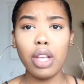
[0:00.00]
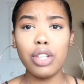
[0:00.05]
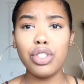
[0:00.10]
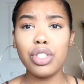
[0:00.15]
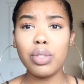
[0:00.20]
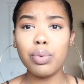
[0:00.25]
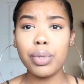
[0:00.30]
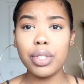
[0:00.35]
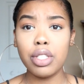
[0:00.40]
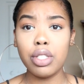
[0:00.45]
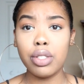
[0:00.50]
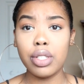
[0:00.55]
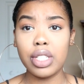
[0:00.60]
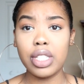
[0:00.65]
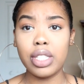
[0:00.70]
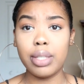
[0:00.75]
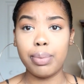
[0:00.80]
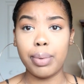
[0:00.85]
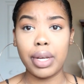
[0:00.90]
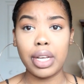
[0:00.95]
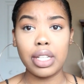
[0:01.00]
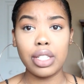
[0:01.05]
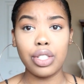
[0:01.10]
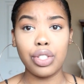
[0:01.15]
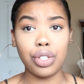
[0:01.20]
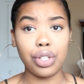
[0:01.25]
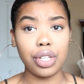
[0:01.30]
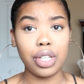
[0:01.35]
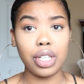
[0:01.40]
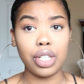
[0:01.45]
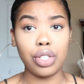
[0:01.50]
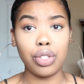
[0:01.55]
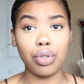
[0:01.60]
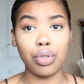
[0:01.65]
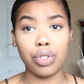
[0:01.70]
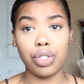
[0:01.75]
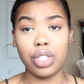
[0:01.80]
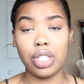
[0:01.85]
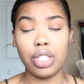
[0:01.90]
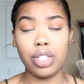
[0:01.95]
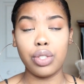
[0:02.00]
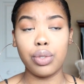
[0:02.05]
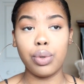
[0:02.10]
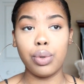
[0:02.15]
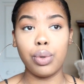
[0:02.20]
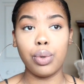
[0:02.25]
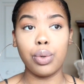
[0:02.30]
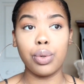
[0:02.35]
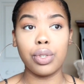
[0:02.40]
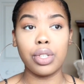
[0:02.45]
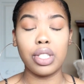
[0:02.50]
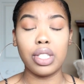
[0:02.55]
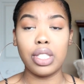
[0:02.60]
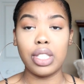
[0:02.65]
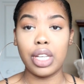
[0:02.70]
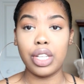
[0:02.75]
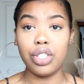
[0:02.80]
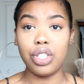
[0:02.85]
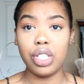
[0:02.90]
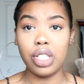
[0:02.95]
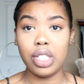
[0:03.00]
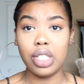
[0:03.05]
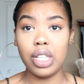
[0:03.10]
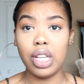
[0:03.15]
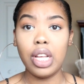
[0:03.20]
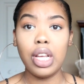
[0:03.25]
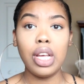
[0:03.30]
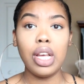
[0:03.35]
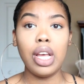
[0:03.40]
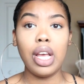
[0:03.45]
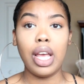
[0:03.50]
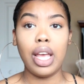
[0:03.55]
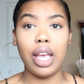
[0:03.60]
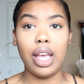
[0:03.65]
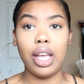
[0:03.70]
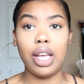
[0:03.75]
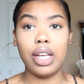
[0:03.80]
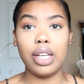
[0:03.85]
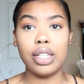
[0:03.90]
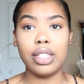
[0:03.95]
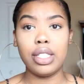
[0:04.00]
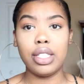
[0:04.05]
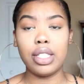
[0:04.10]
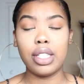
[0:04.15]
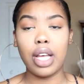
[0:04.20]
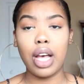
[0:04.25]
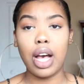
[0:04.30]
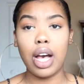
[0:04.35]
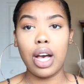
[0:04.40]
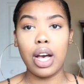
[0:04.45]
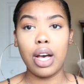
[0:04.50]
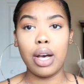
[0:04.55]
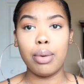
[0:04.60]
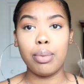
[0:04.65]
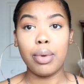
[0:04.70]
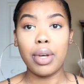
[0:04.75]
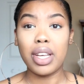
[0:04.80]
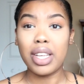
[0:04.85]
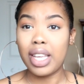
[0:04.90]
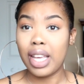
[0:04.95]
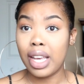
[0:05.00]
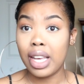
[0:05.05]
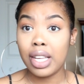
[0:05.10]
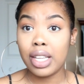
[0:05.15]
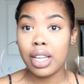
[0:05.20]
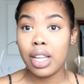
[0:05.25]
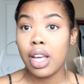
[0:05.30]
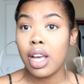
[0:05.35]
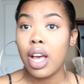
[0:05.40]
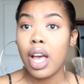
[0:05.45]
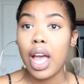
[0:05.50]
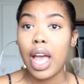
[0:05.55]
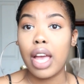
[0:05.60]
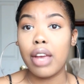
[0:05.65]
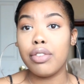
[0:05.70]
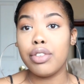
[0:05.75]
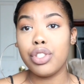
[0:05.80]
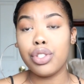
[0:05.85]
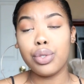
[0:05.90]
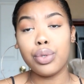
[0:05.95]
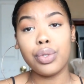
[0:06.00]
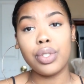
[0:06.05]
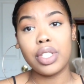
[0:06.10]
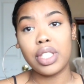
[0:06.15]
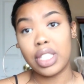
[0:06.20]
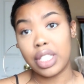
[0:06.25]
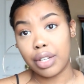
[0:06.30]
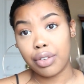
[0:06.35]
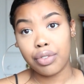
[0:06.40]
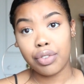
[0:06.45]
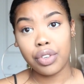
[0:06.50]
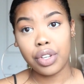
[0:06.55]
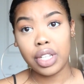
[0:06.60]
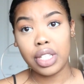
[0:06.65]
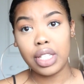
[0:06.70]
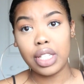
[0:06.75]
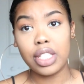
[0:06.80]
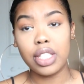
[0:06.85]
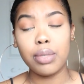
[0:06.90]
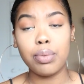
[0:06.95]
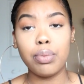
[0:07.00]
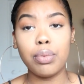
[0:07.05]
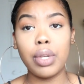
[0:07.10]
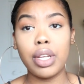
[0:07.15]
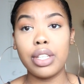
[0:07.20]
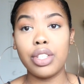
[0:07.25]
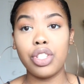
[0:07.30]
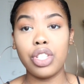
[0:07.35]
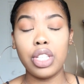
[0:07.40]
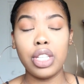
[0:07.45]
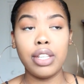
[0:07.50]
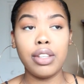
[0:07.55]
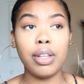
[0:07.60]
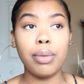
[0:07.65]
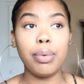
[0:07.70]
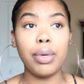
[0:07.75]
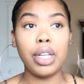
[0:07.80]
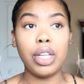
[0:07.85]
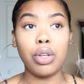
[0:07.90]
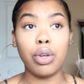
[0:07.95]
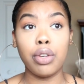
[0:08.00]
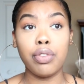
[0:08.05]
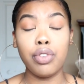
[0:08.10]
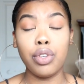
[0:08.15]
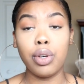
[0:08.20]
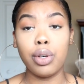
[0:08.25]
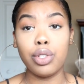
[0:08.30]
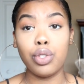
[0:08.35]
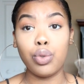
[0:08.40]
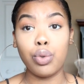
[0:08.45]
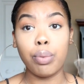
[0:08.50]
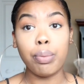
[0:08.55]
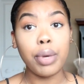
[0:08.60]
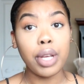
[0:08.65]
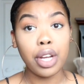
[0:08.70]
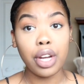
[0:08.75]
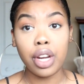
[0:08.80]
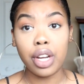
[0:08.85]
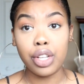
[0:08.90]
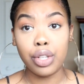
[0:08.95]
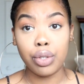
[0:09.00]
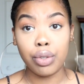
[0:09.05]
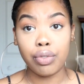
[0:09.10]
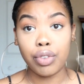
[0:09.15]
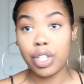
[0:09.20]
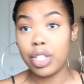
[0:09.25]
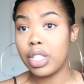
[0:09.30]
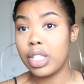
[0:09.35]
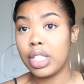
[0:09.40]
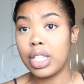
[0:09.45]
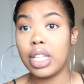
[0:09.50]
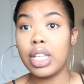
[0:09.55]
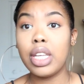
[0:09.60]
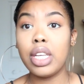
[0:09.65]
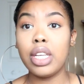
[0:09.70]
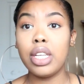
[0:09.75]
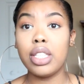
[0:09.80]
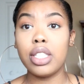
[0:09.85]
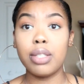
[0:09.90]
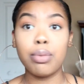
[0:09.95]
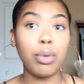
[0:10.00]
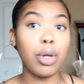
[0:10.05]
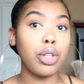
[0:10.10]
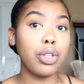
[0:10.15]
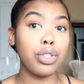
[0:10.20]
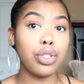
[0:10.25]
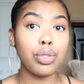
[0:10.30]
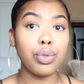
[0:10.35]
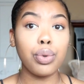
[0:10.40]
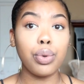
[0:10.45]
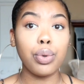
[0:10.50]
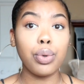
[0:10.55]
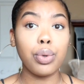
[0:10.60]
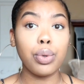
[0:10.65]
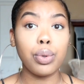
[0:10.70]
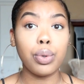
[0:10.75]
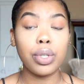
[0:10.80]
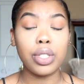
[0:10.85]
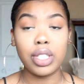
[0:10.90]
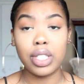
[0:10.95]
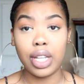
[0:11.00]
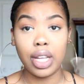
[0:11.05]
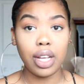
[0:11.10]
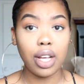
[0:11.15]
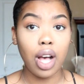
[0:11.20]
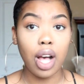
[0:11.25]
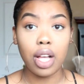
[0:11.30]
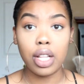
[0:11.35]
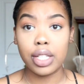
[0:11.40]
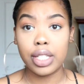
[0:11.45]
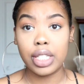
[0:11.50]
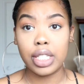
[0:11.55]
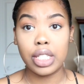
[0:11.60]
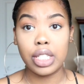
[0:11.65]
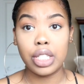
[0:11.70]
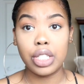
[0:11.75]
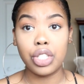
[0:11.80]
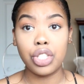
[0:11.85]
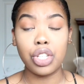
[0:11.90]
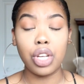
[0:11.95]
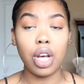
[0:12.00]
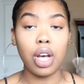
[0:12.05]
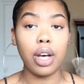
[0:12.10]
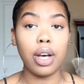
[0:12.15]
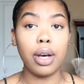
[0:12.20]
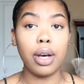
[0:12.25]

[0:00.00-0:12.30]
just what to expect during a nursing school orientation. And again, every school is different, especially depending on if you go to a bigger university, smaller school, a state college,